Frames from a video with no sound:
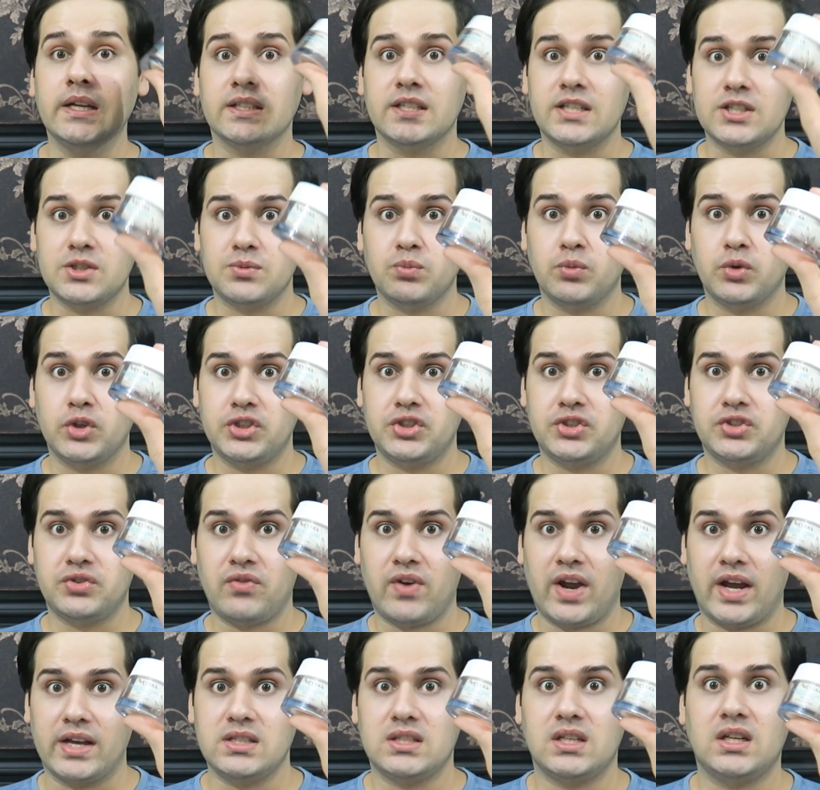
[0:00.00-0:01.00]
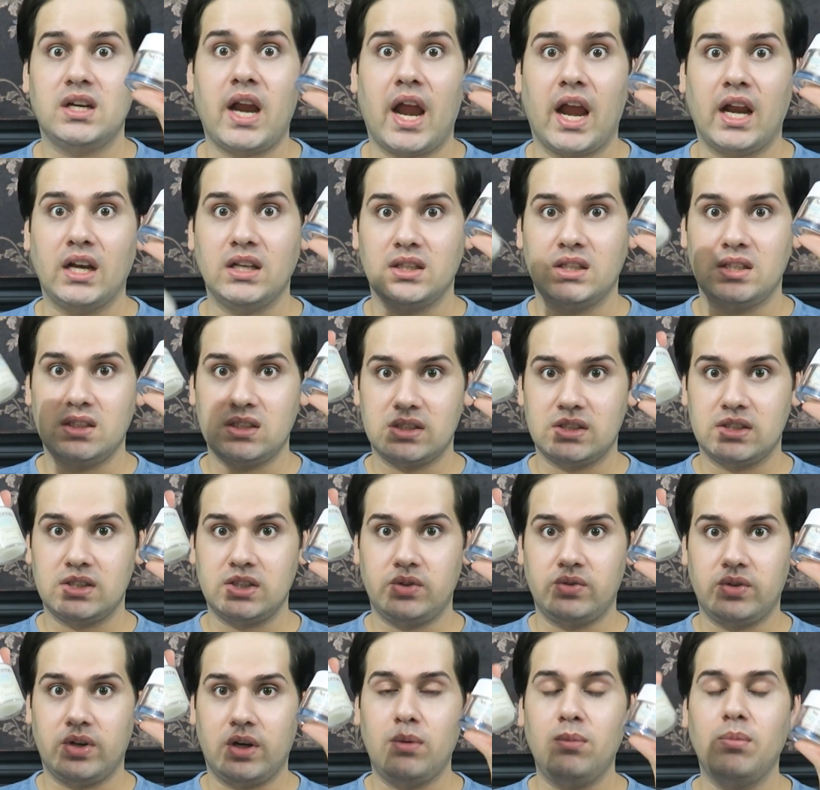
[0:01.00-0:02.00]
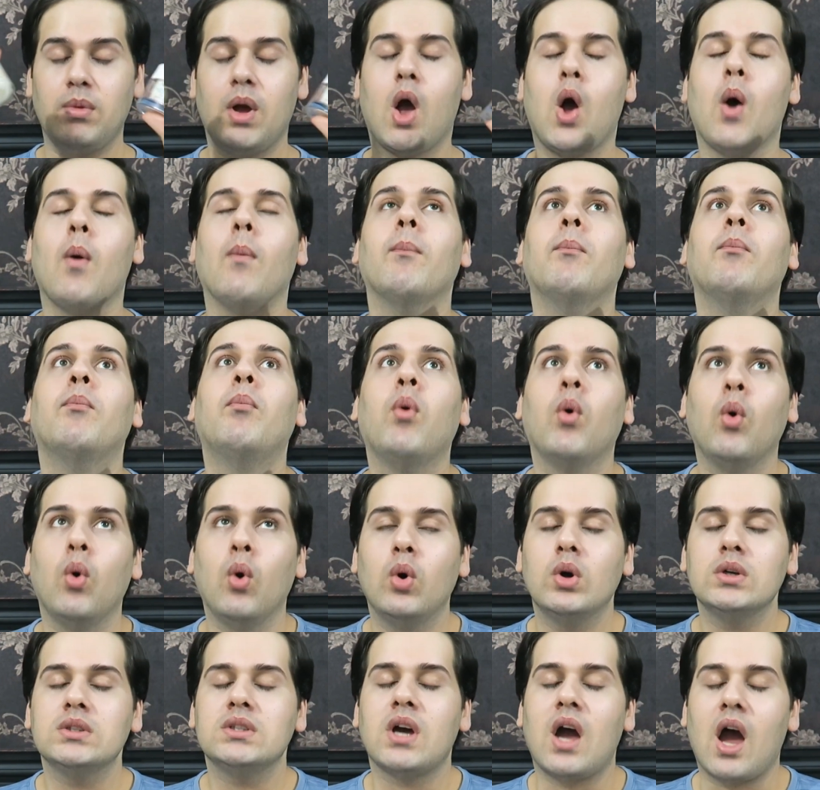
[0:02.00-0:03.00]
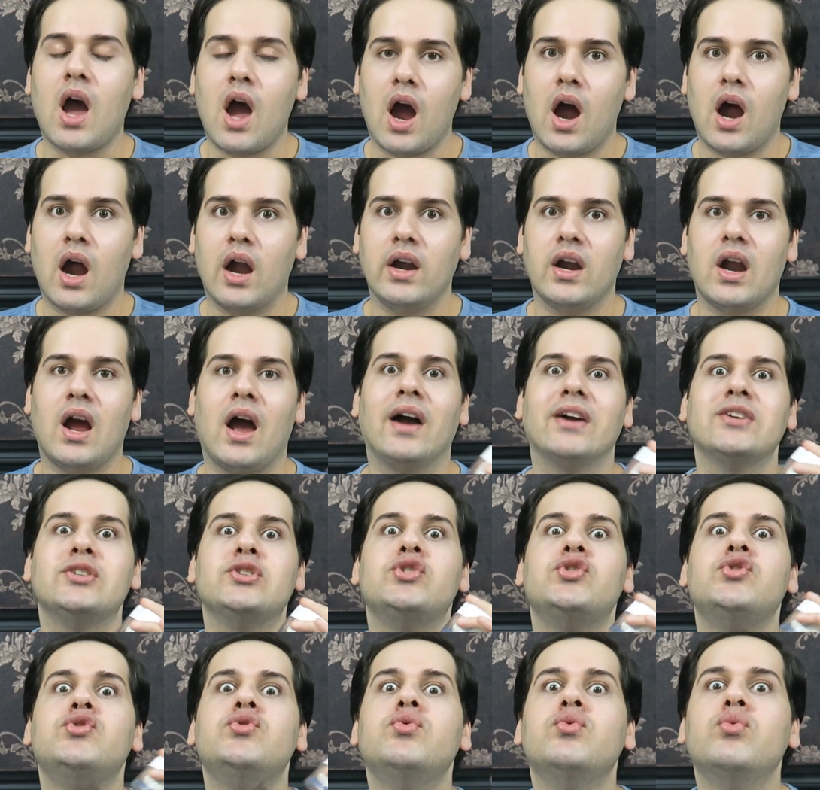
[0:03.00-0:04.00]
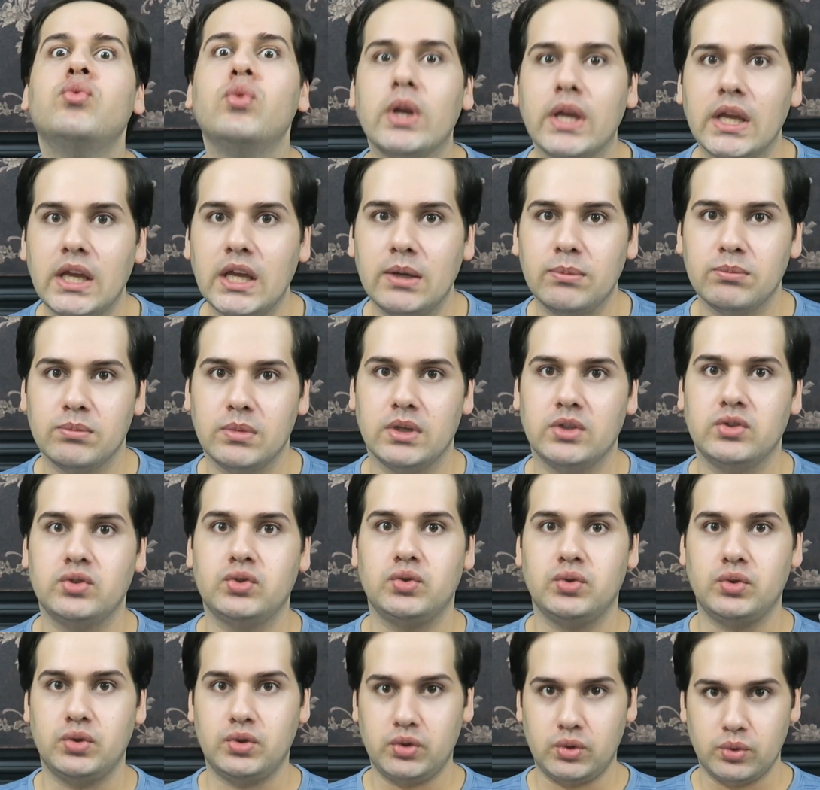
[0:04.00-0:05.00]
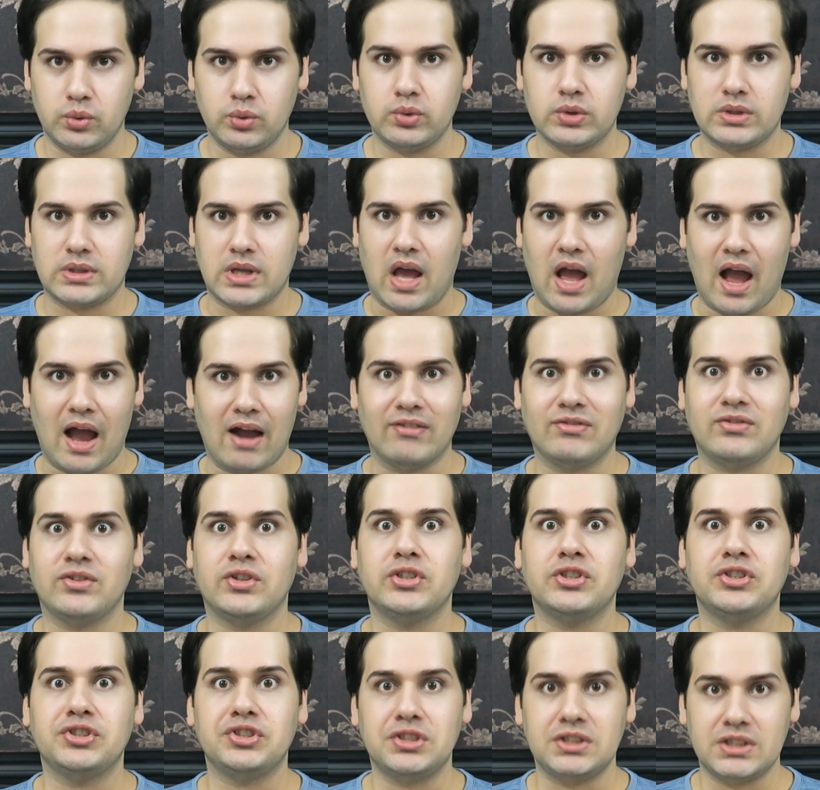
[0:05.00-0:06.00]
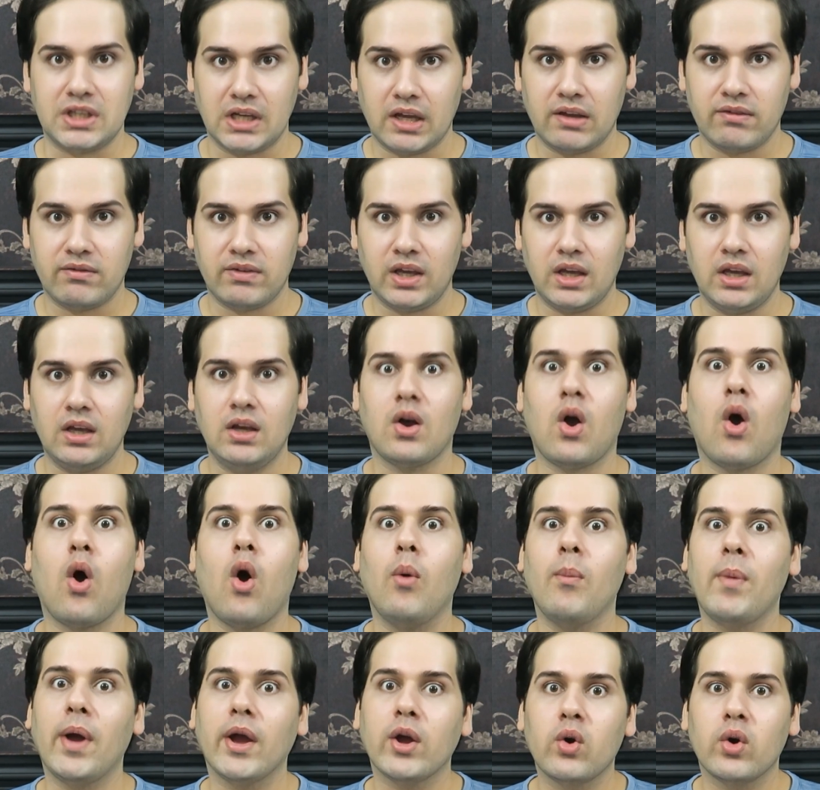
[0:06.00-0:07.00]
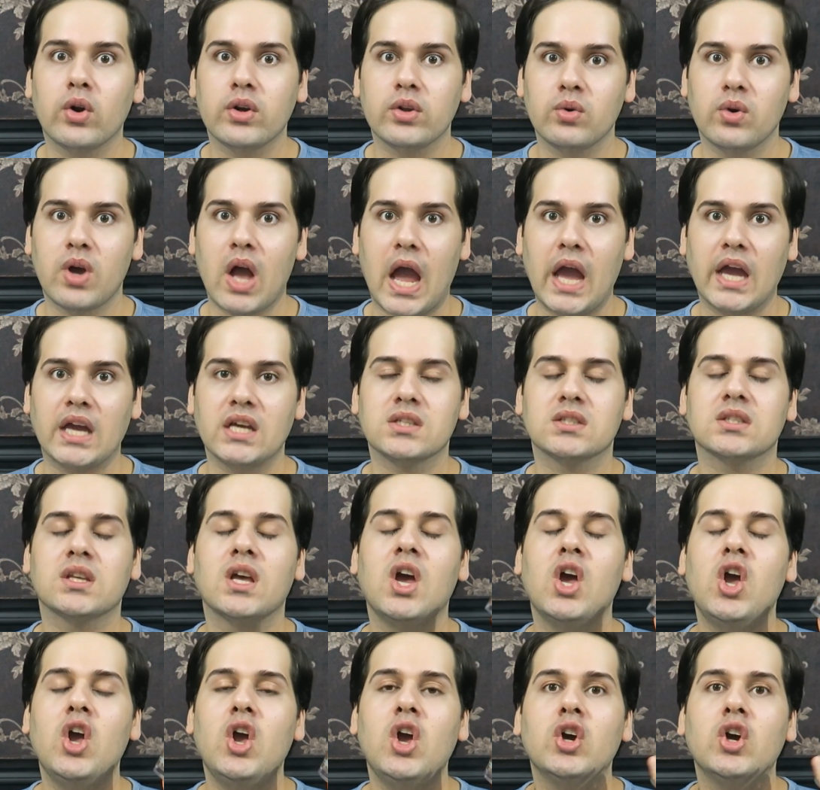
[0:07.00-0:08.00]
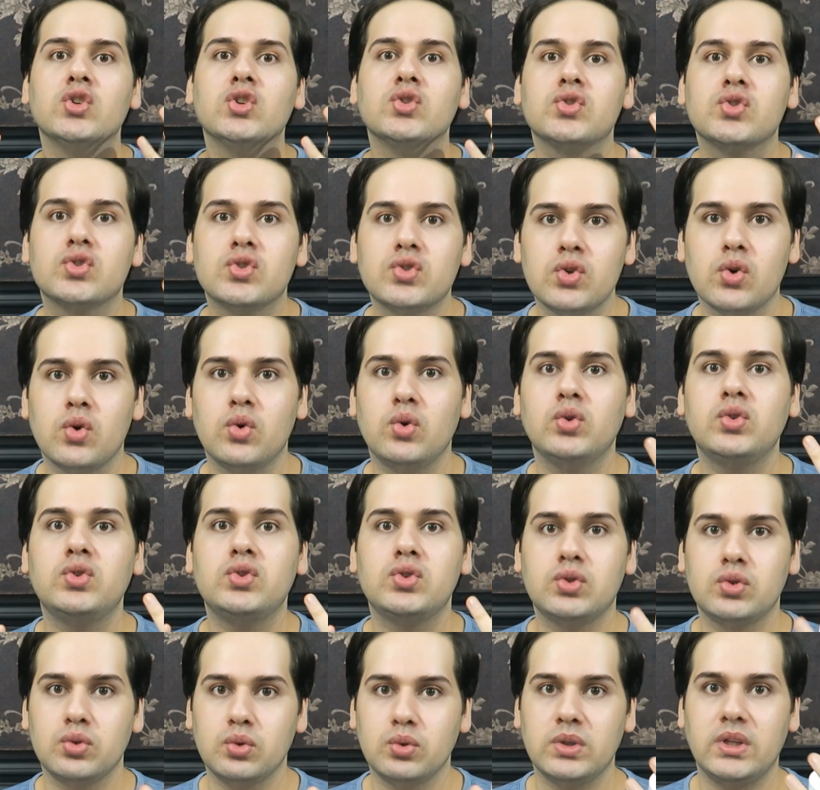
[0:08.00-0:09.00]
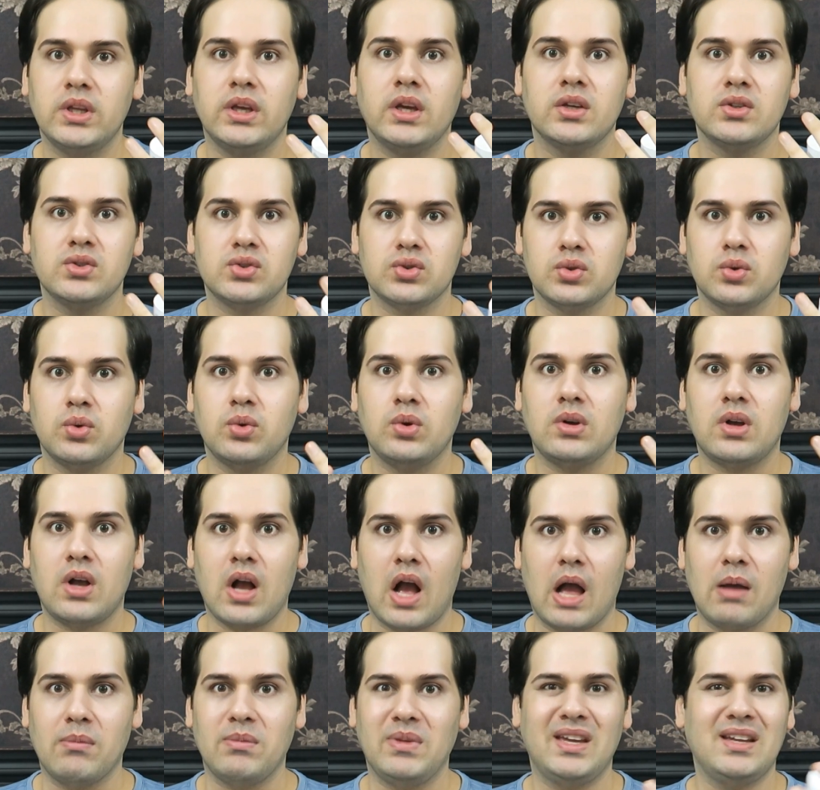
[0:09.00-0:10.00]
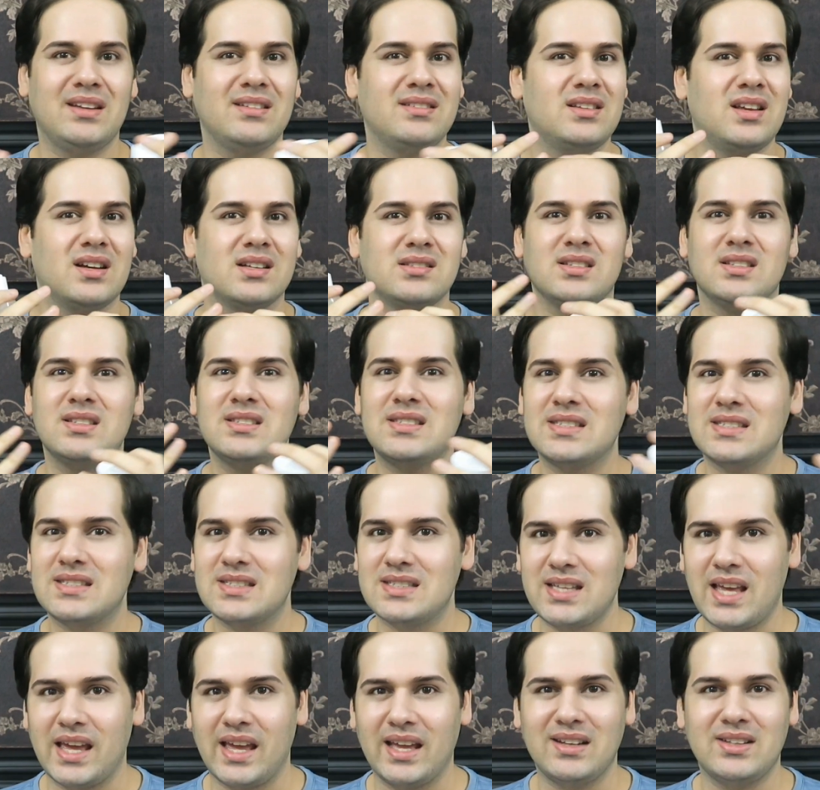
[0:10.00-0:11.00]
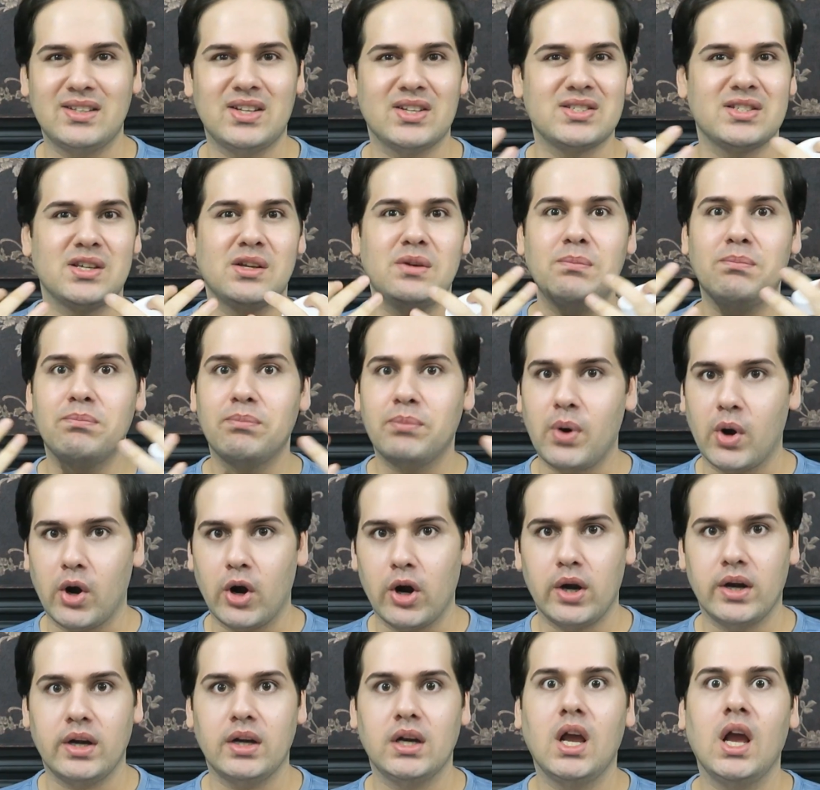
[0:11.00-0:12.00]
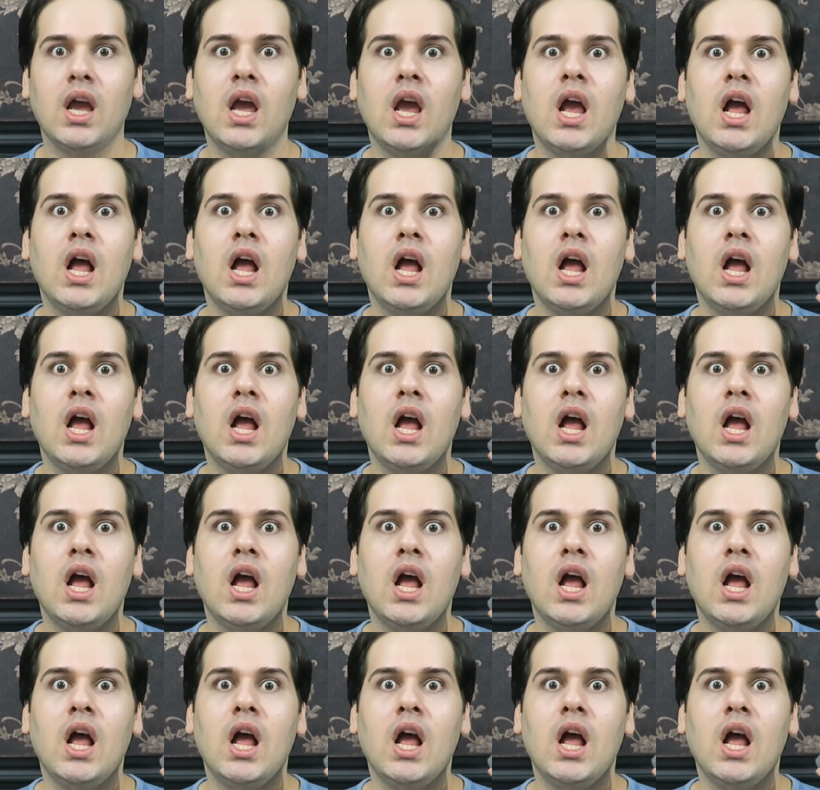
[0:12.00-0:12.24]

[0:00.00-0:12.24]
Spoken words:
This moisturizer and this serum, both are a dream to use after shaving. Oh my god, you guys, so soothing and so calming, doesn't sting, doesn't burn.